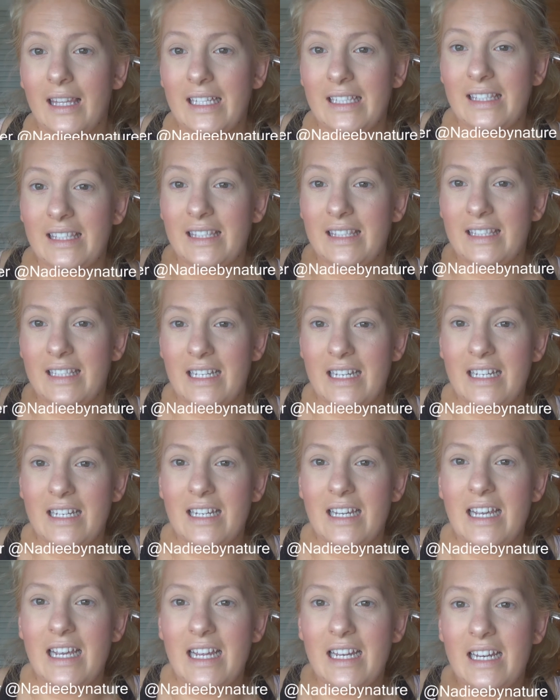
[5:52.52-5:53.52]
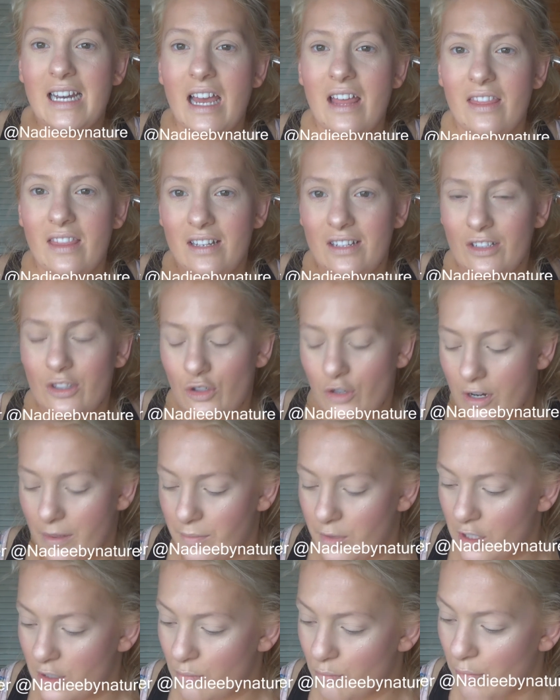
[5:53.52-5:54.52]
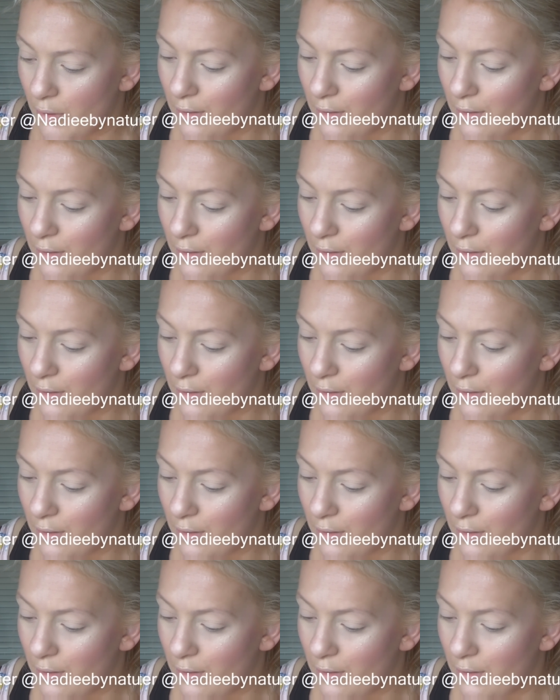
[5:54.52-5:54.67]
listed in the description